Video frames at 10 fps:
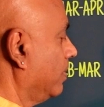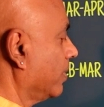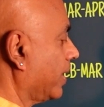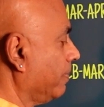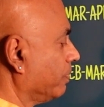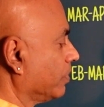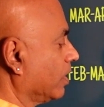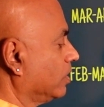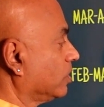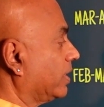Okay.
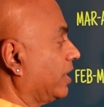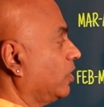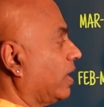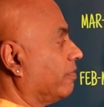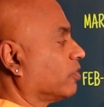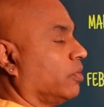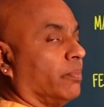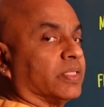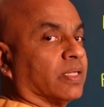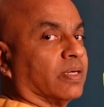So then you'll have
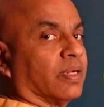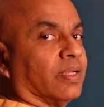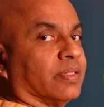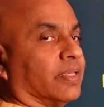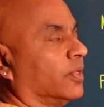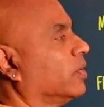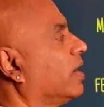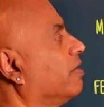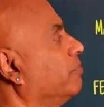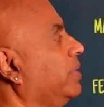Kumbha Sankranti, you'll
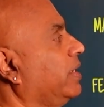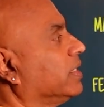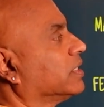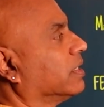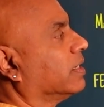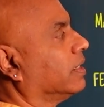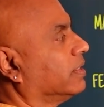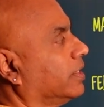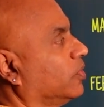have Meena Sankranti,